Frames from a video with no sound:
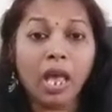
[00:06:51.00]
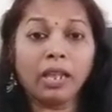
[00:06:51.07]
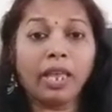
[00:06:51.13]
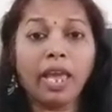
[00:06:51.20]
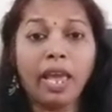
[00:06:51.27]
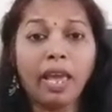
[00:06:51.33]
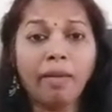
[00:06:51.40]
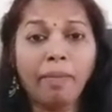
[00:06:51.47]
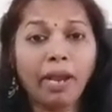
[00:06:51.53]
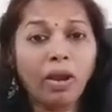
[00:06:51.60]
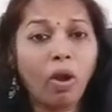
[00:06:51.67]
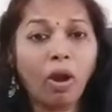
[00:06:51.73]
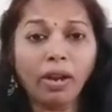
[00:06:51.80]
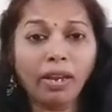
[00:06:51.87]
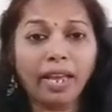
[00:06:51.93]
They may
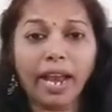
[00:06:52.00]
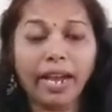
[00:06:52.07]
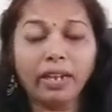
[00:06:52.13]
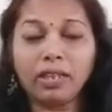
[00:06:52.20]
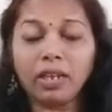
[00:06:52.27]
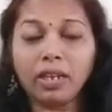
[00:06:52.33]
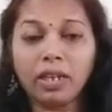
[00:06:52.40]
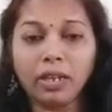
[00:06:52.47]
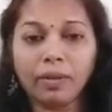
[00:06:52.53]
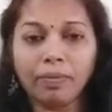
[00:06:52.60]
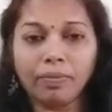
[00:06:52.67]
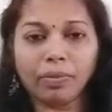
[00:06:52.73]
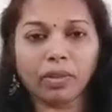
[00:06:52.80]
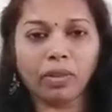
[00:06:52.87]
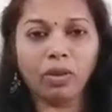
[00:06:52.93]
not get
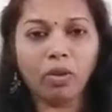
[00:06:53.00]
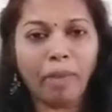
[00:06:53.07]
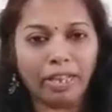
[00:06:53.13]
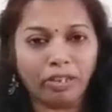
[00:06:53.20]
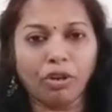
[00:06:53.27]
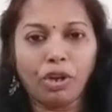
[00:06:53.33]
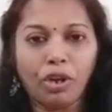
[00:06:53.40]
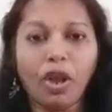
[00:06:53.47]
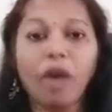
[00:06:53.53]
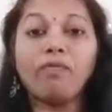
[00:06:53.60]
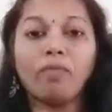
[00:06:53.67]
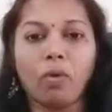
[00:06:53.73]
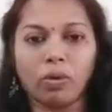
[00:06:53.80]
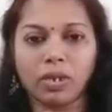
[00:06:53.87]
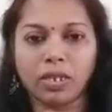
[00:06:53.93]
the majority
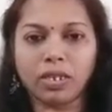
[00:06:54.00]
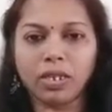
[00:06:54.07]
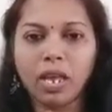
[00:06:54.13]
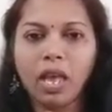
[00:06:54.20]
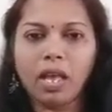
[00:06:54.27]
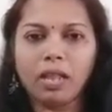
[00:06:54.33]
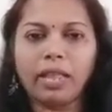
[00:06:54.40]
of votes.